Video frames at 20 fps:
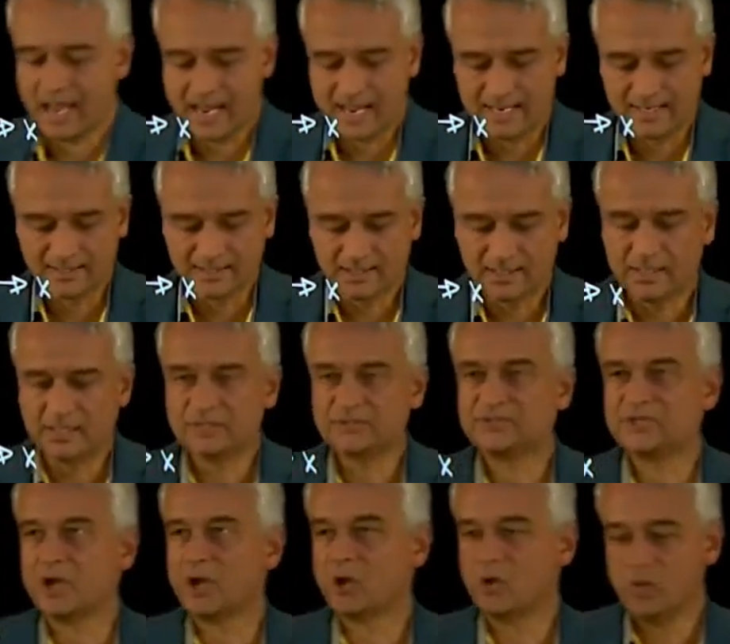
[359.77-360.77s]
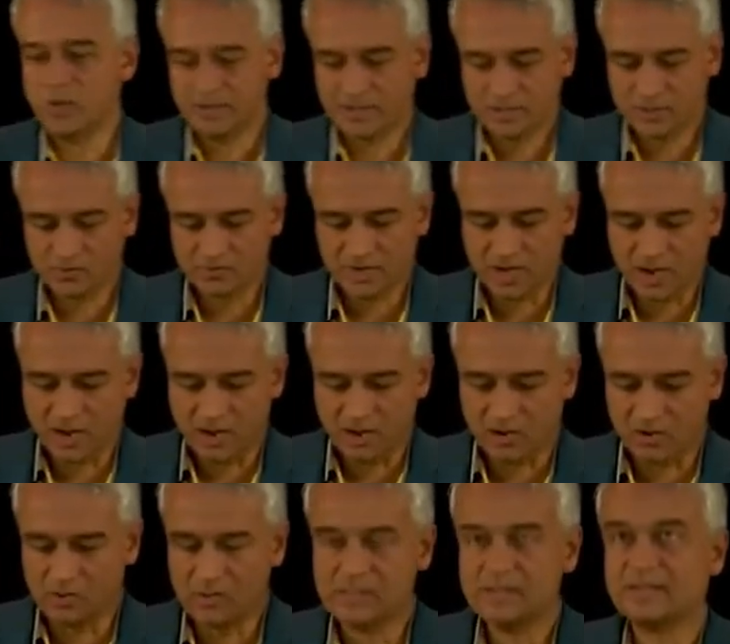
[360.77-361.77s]
And so you
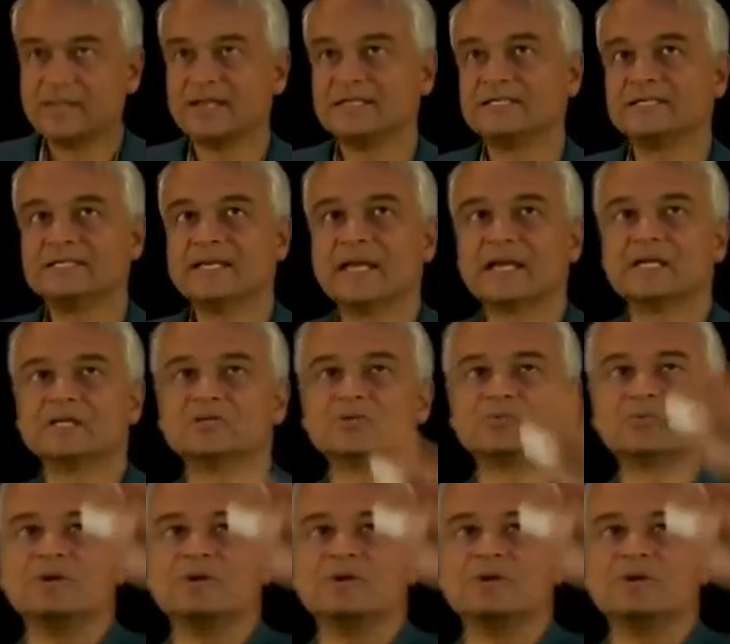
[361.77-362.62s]
know that to take a